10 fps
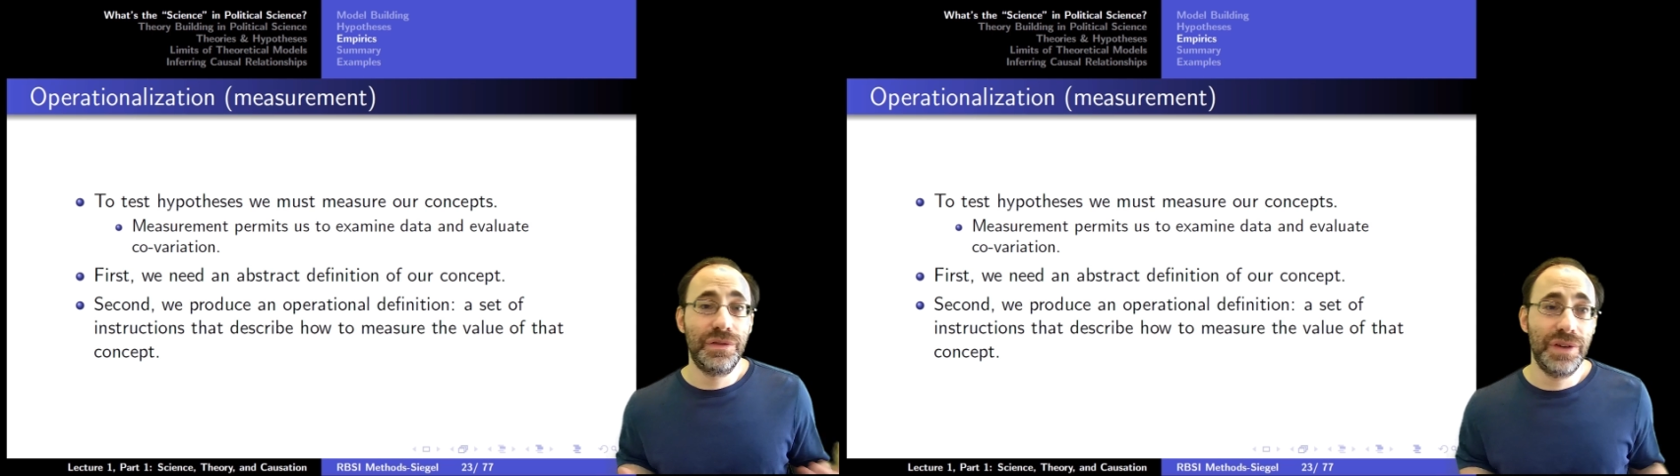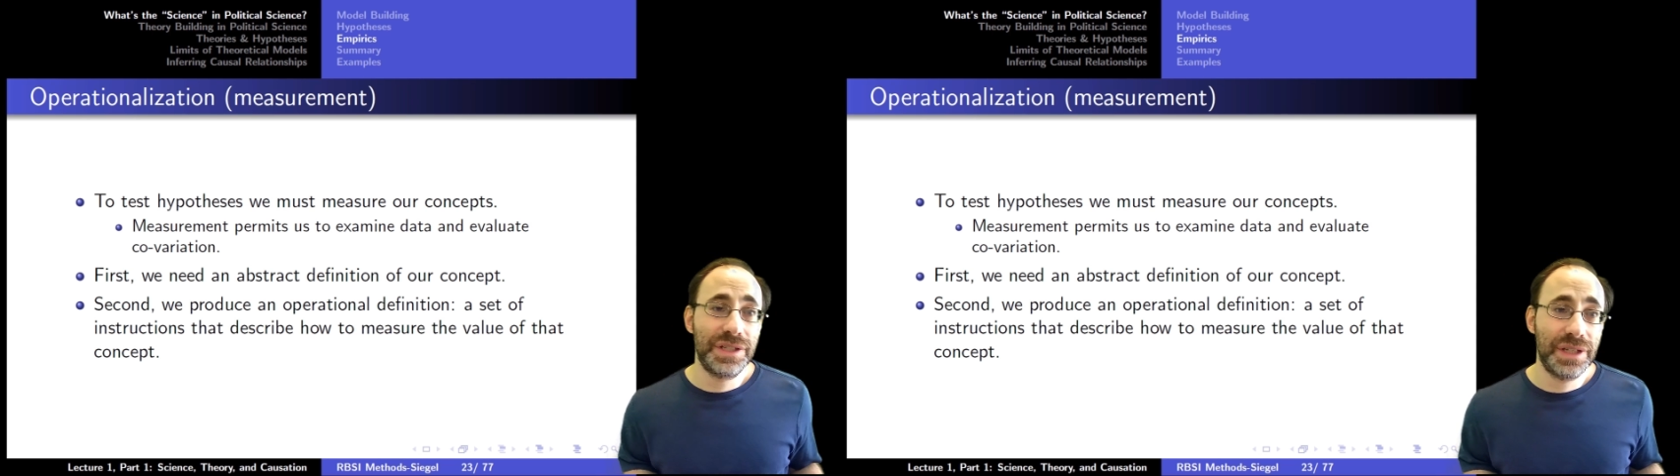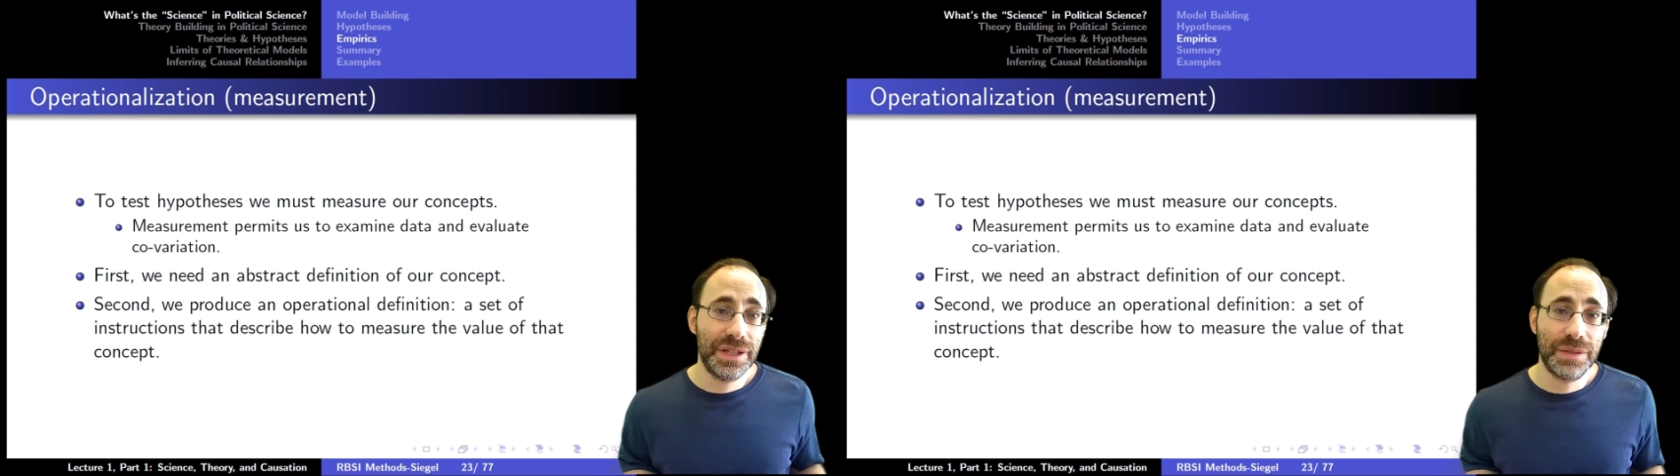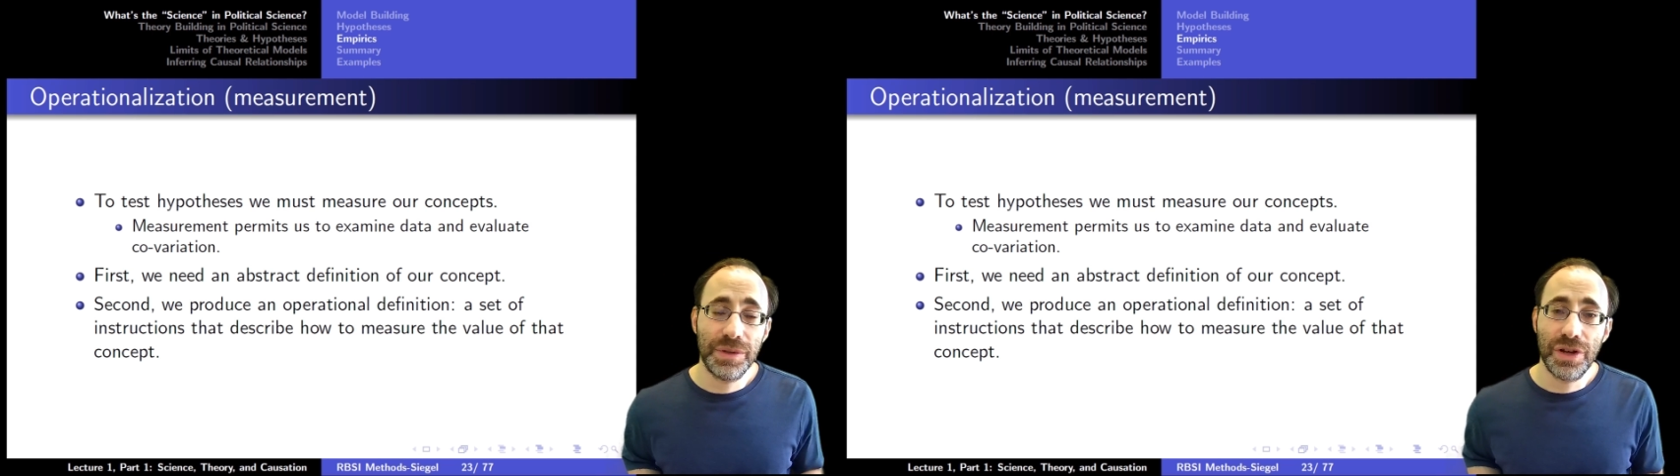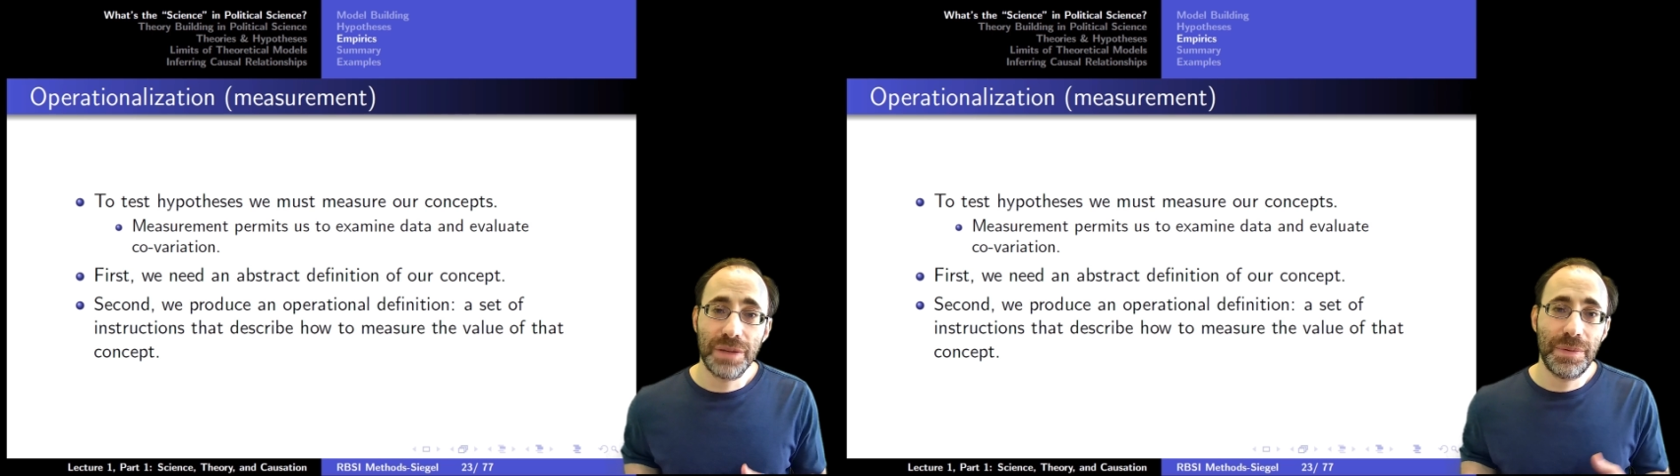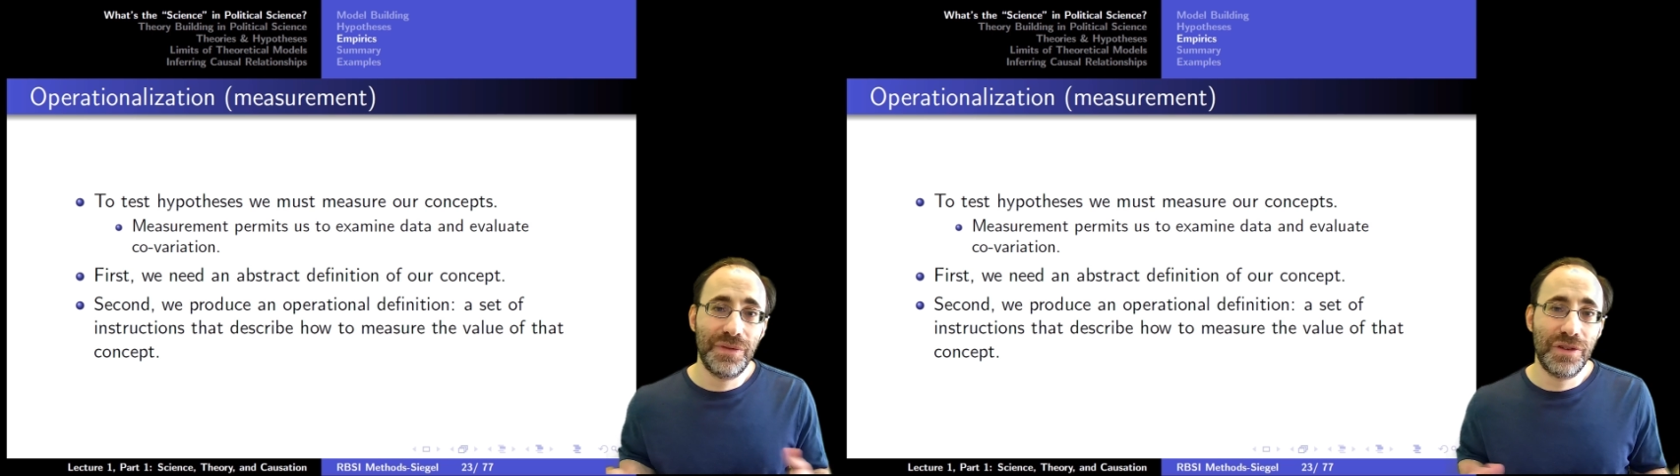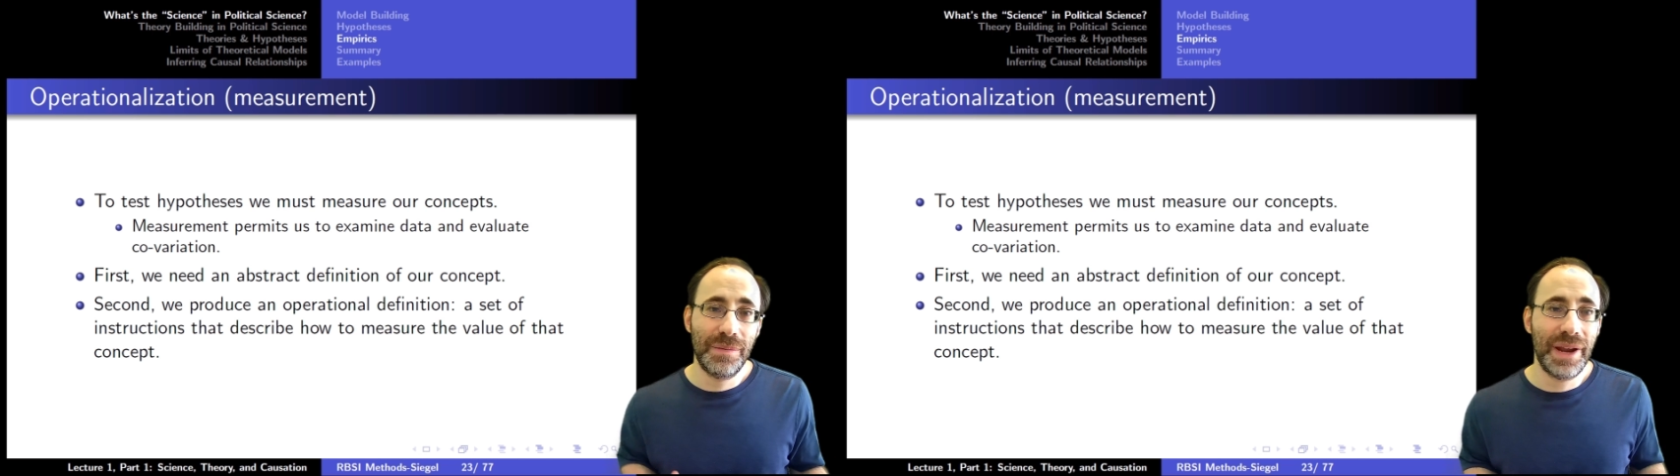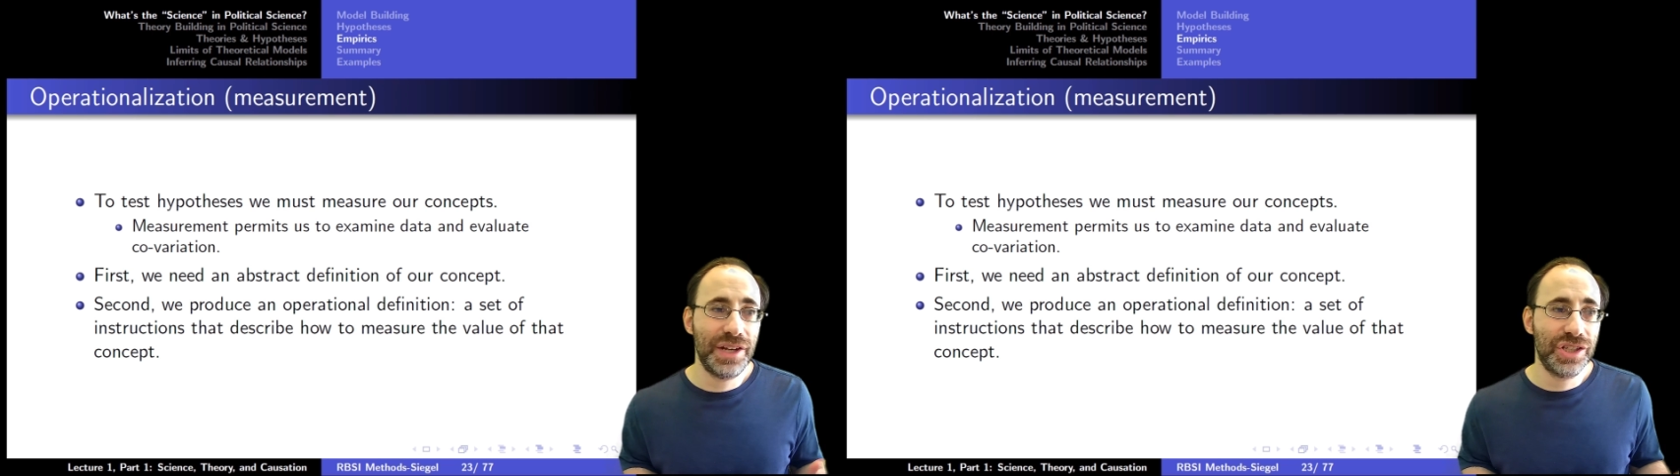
So for instance, we talked before about